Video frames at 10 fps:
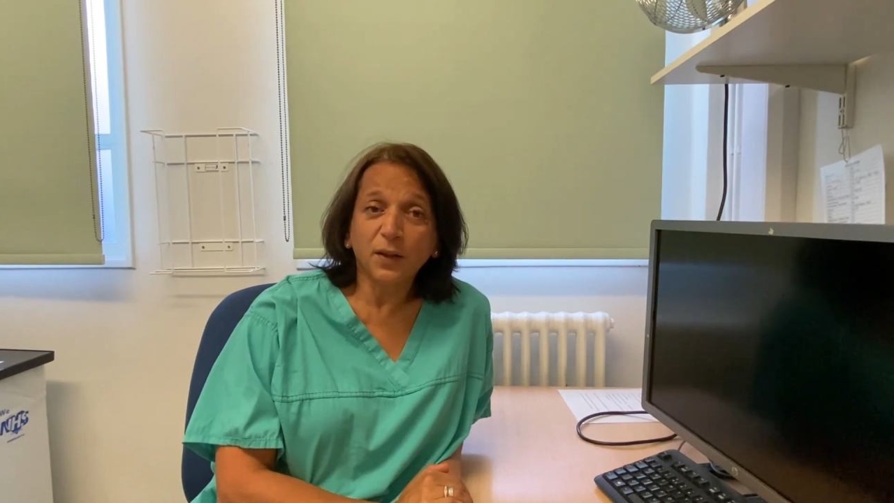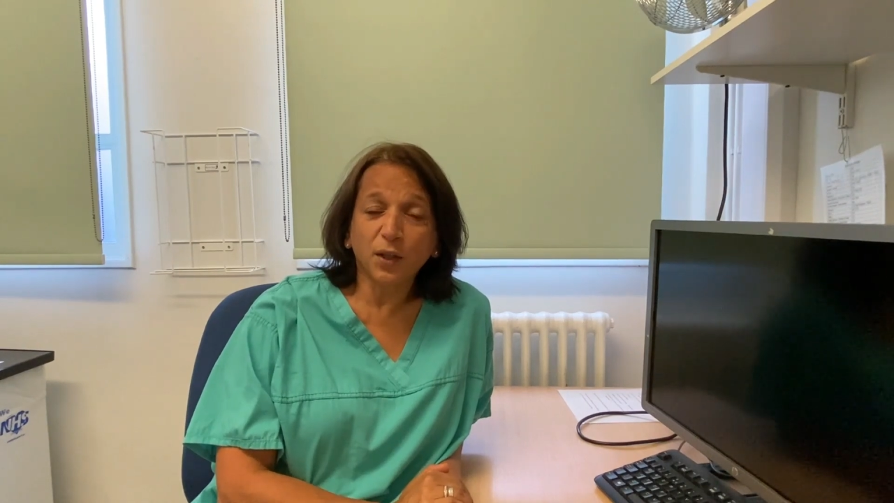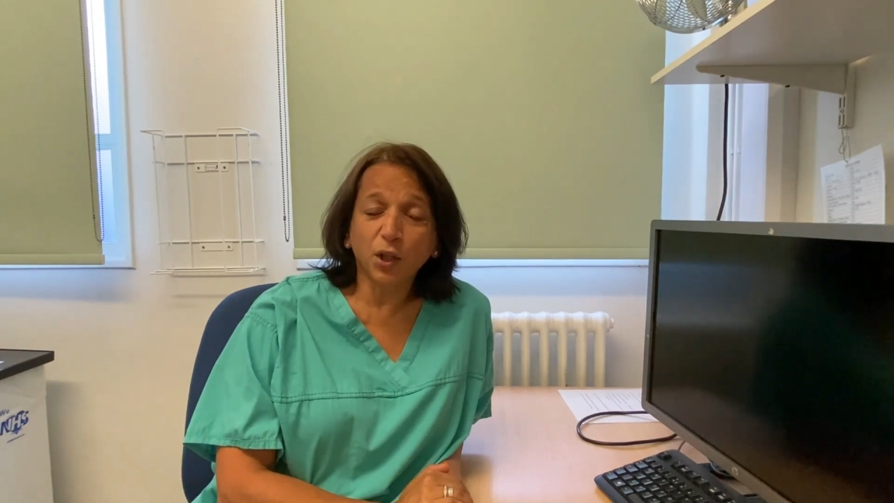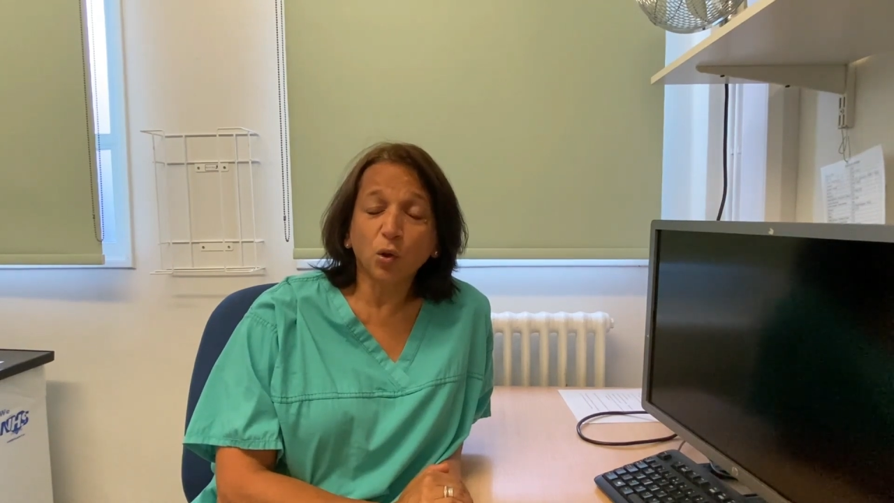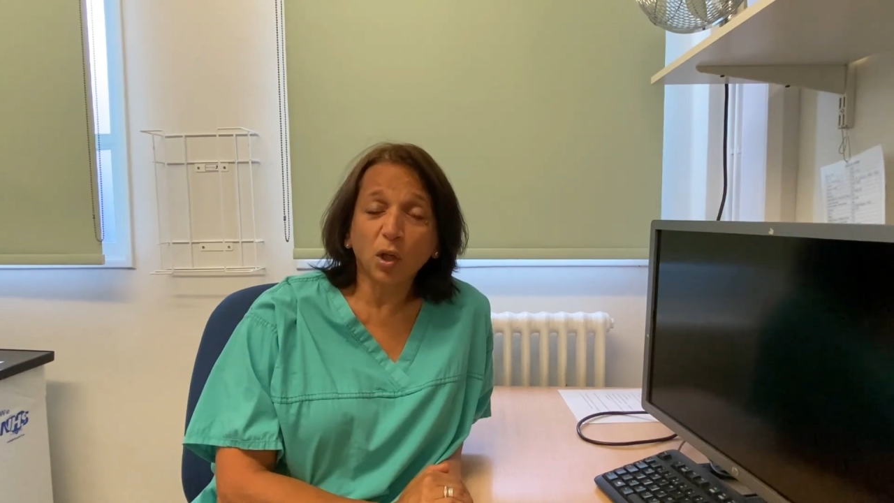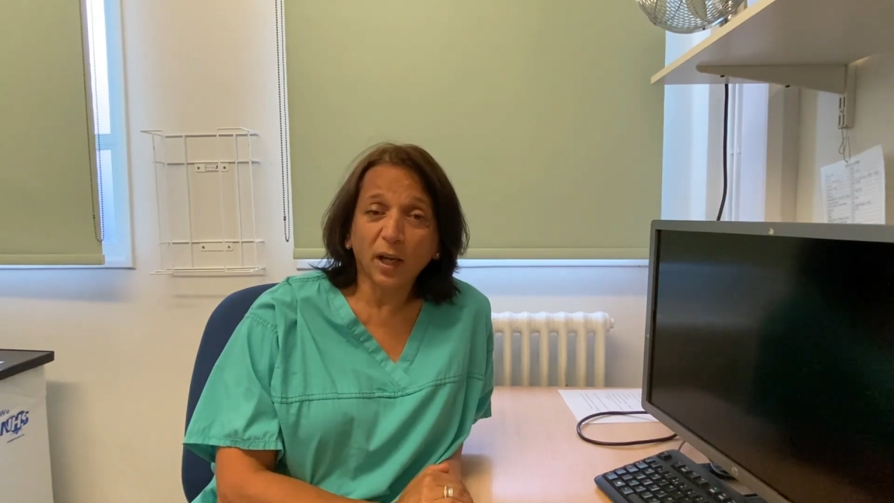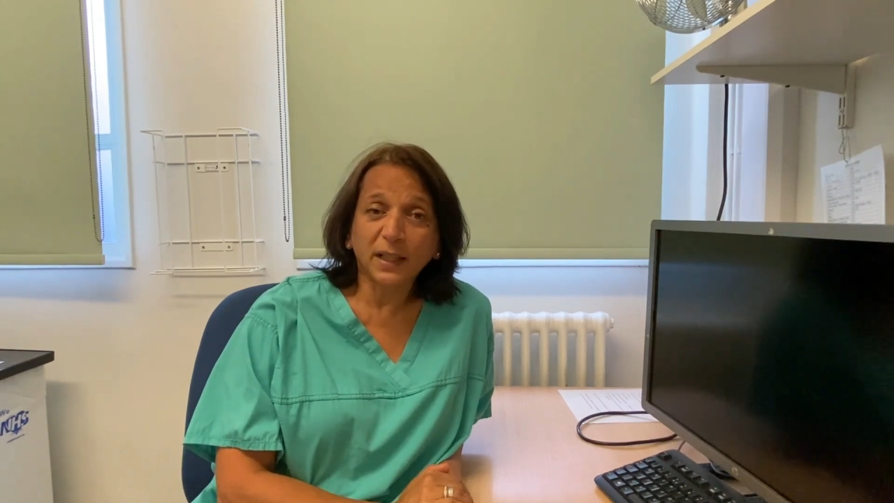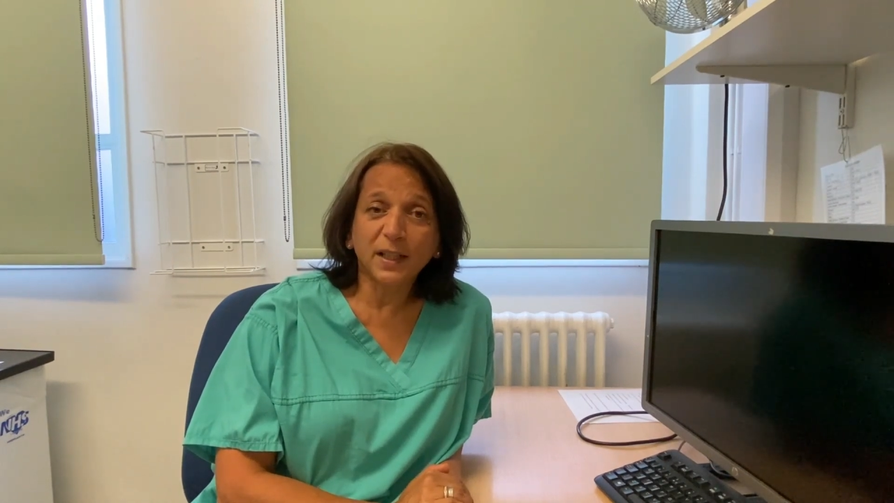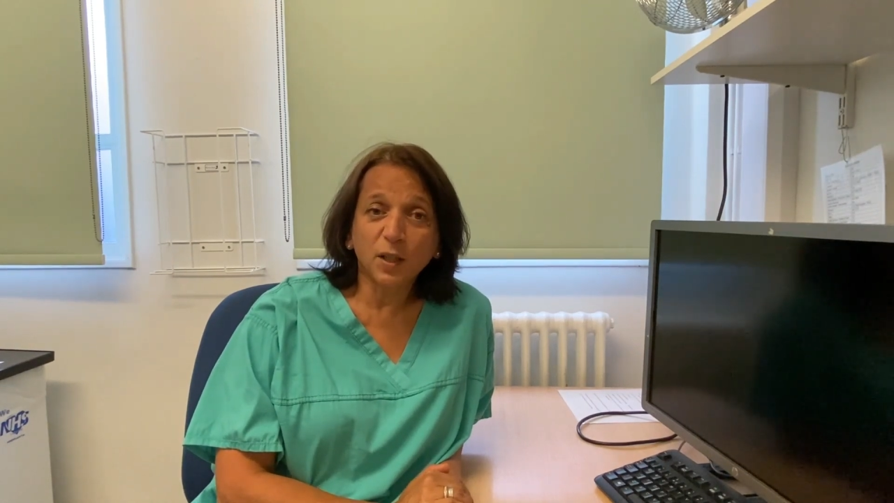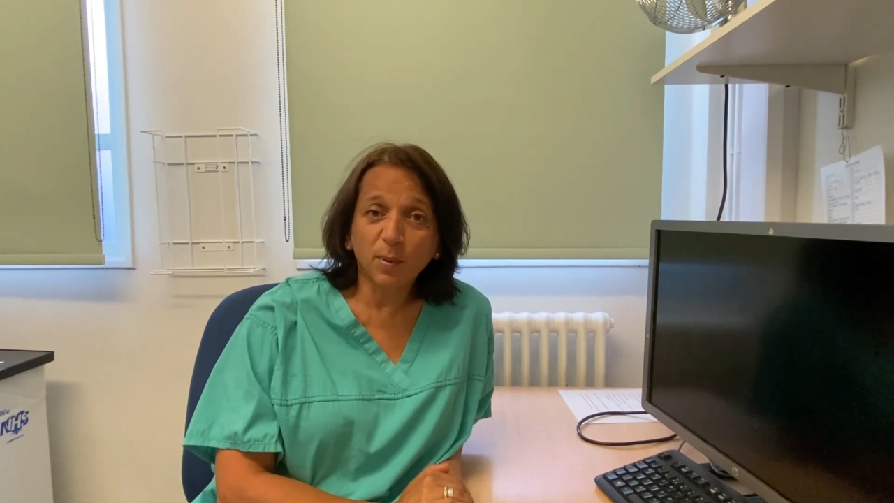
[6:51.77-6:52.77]
that you're
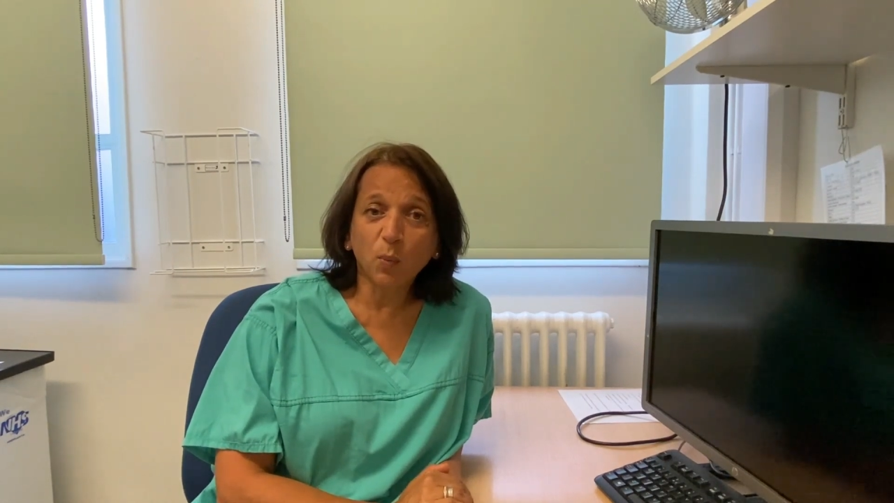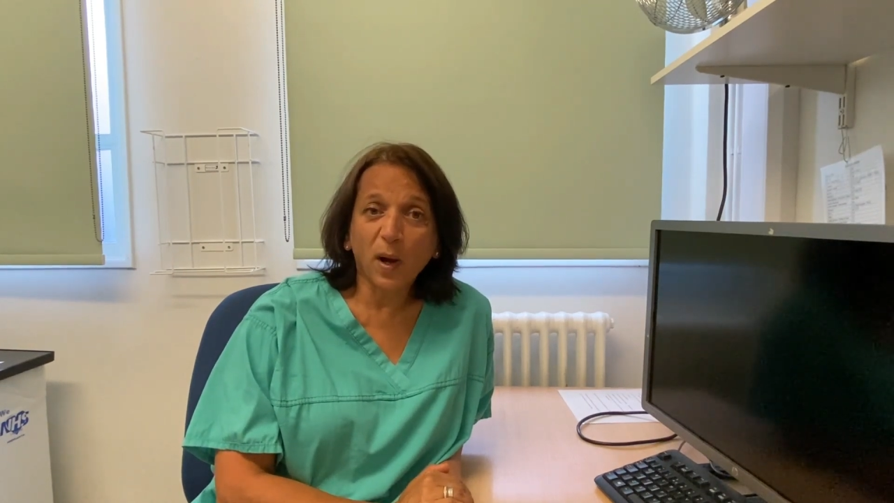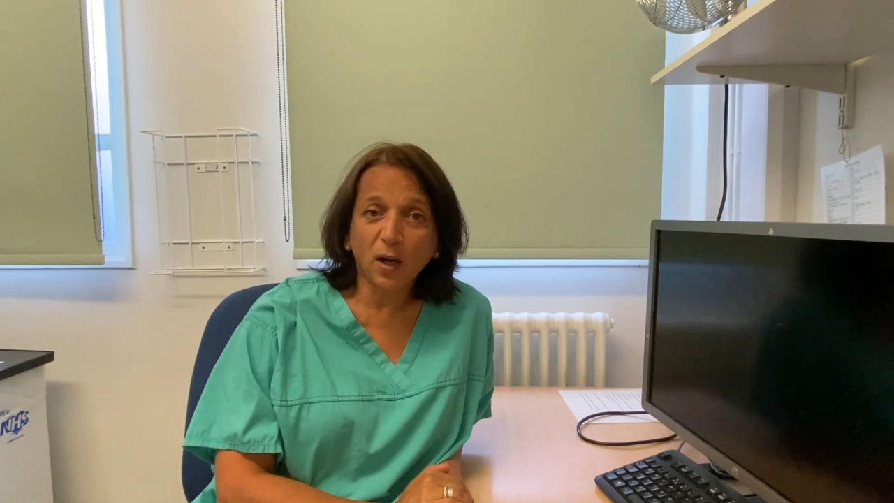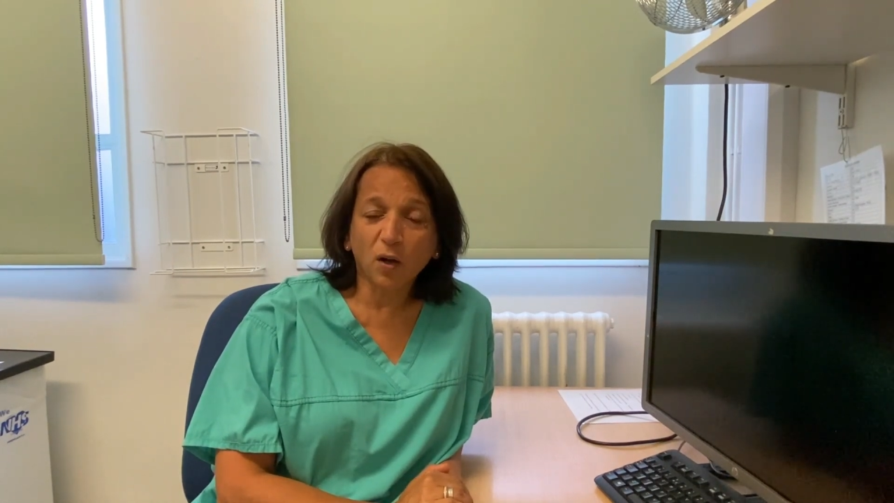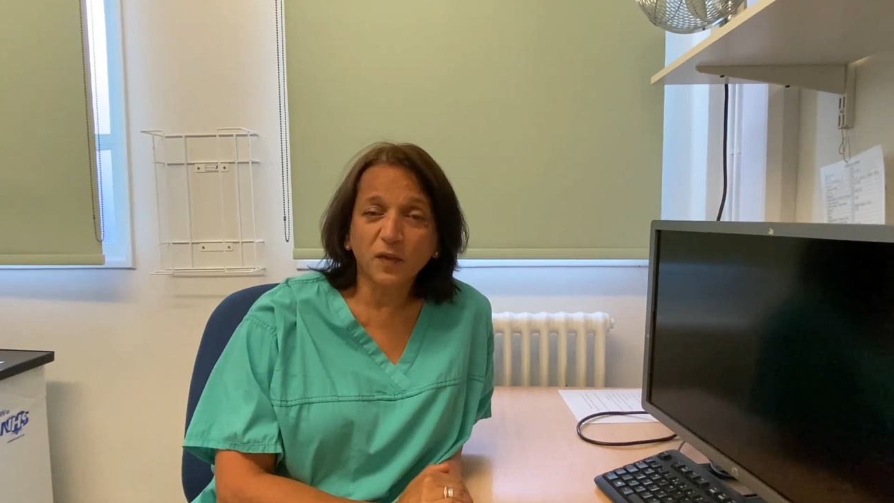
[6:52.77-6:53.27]
likely to be well